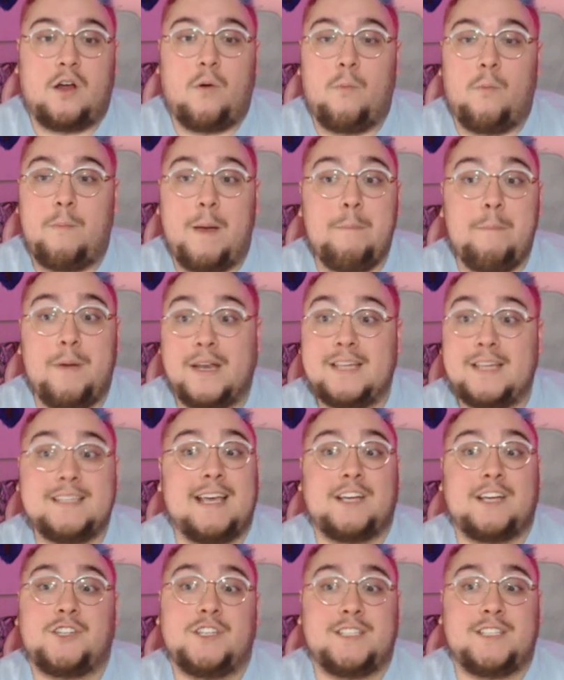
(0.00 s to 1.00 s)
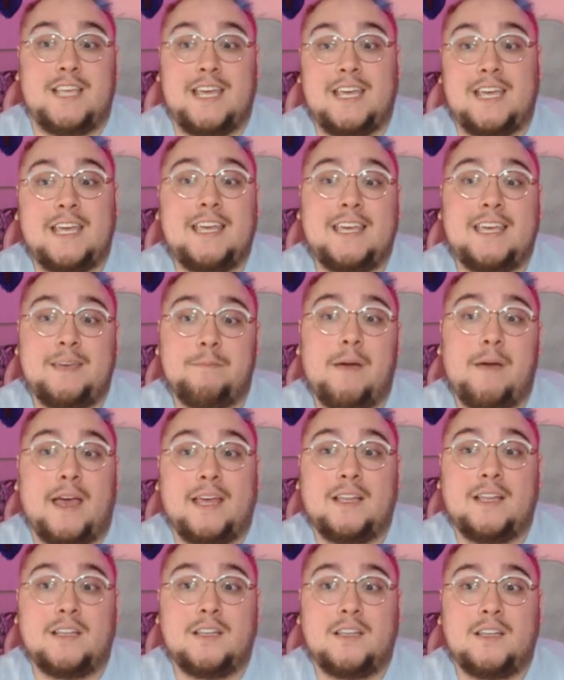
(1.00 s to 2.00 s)
My buddy's actually saying
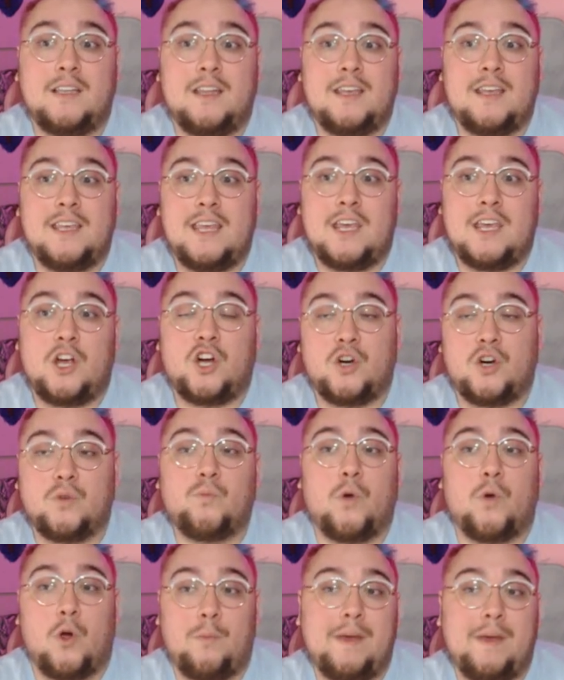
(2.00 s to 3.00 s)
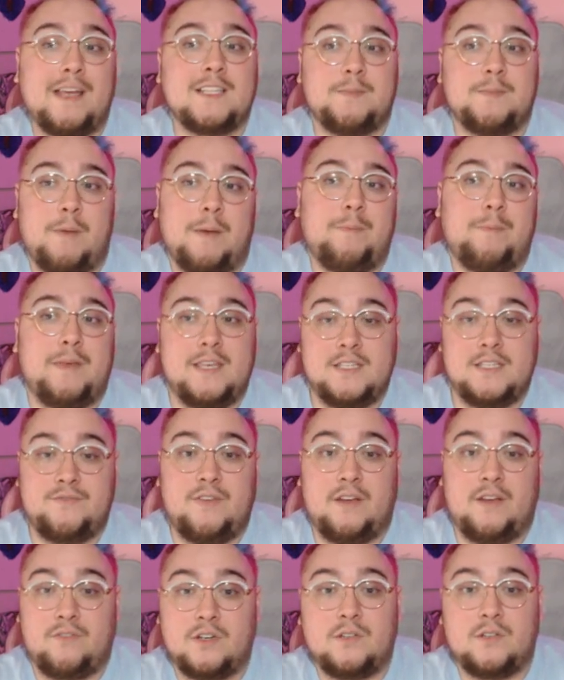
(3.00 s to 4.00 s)
her romance might be his
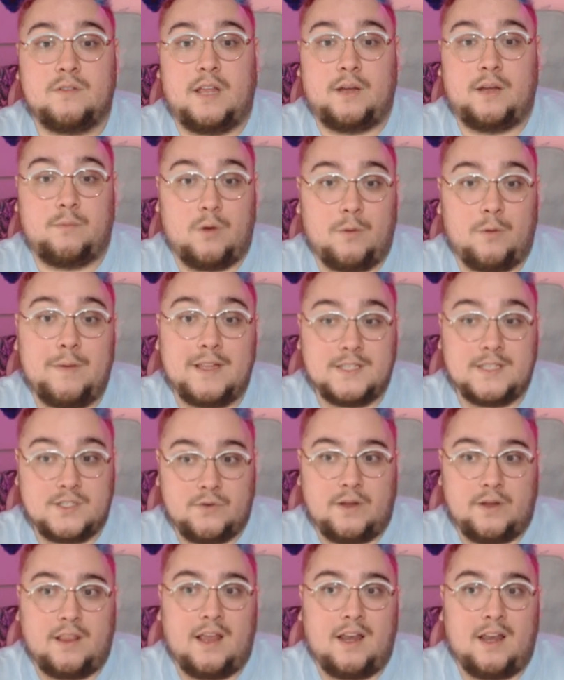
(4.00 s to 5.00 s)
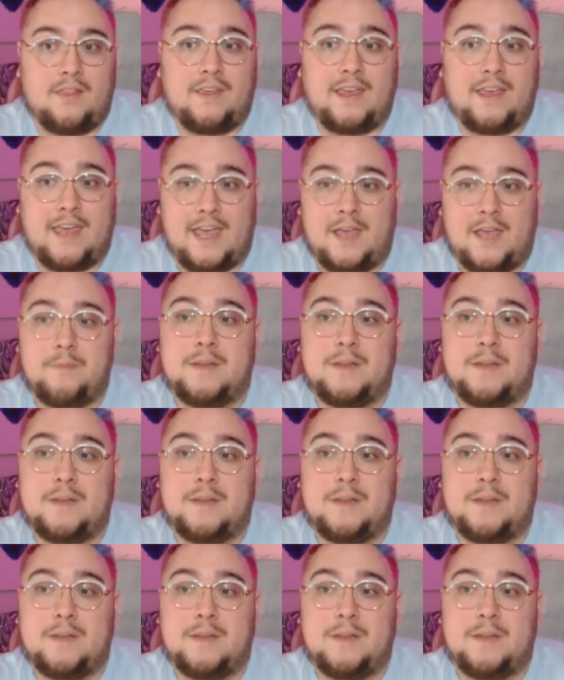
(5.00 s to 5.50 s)
favorite like romance storyline of the game,